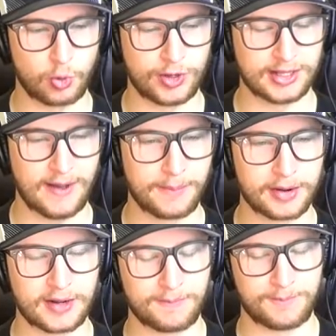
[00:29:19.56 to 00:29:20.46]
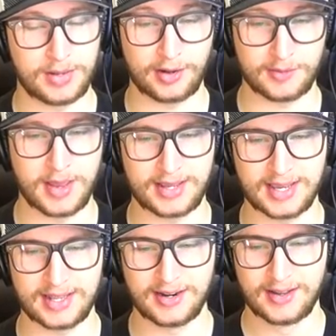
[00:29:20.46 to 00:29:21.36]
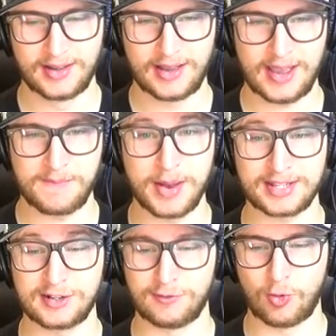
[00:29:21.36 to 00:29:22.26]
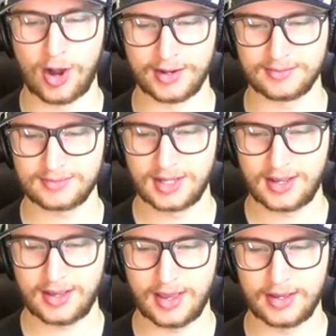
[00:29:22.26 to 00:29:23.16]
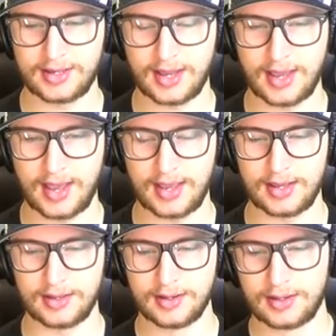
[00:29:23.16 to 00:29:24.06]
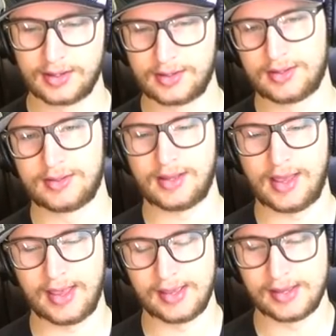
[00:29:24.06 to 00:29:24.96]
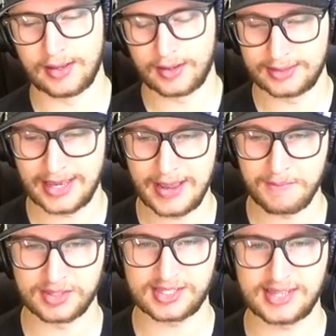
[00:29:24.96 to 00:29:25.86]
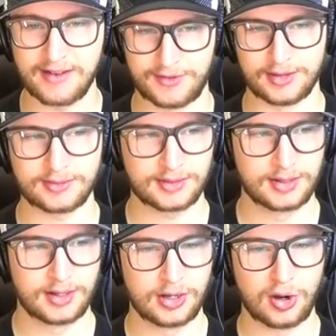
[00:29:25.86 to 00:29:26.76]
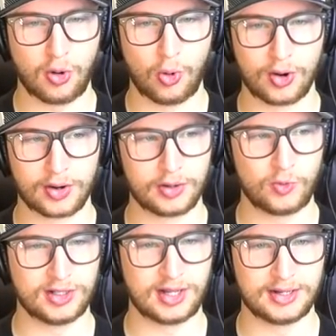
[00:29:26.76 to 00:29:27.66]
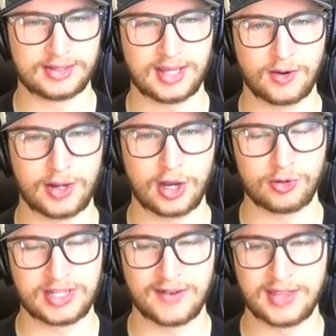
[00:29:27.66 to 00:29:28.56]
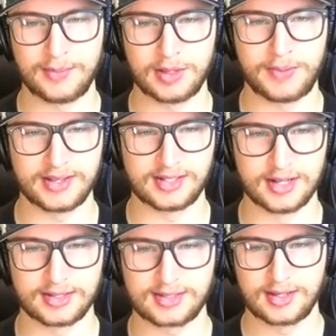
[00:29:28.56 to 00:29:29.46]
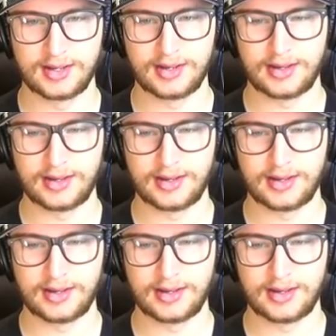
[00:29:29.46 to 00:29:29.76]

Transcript: here. Will Alberta be able to make it a best of one, aka a game seven? Or will Ontario give them the business